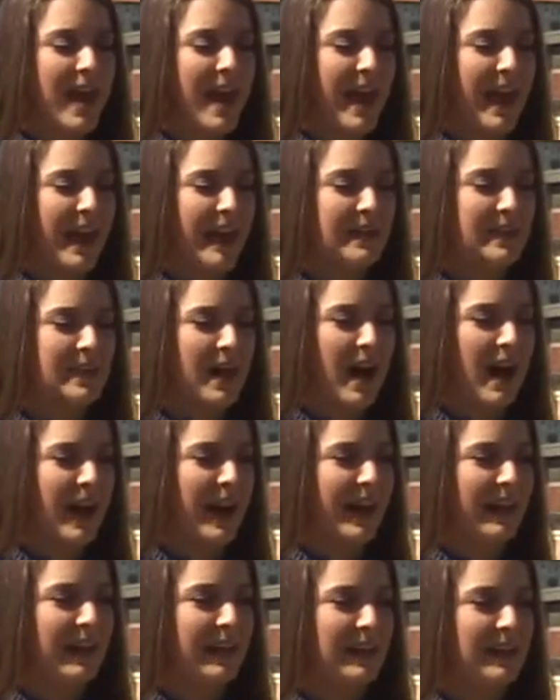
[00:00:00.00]
And
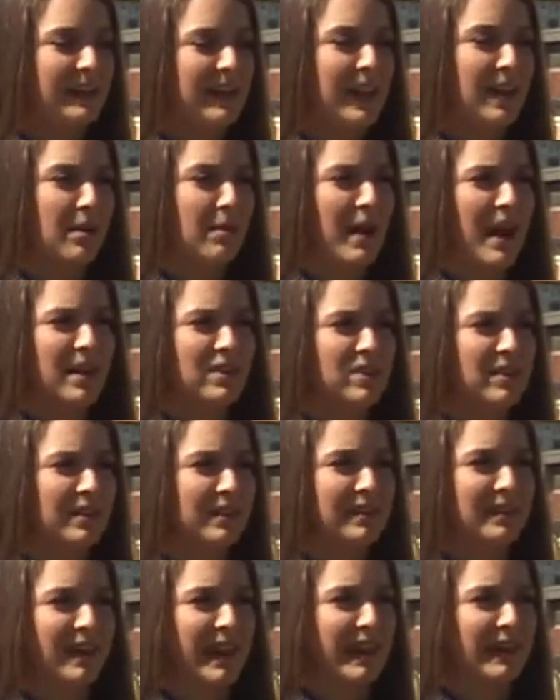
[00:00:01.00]
I can't
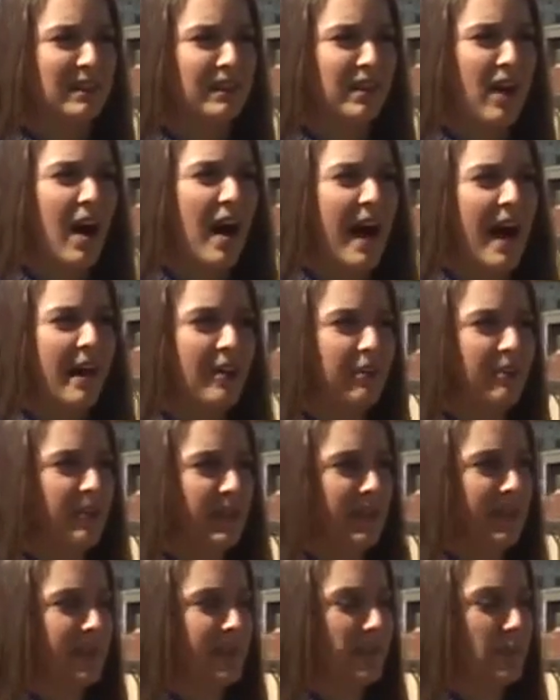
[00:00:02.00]
imagine like not
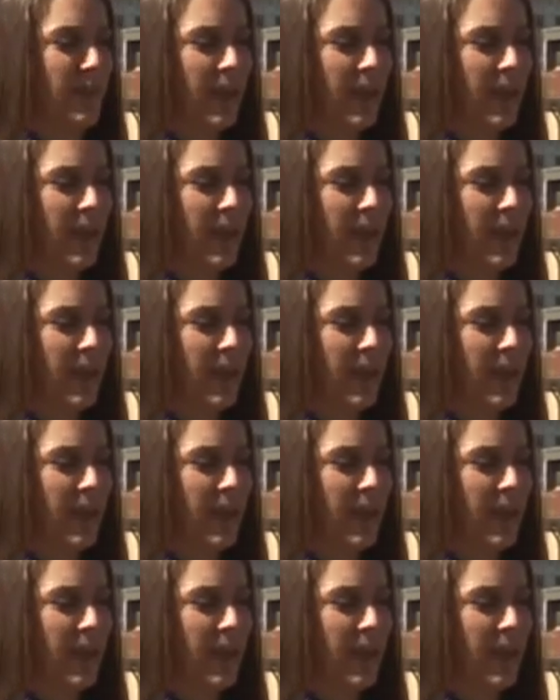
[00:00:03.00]
having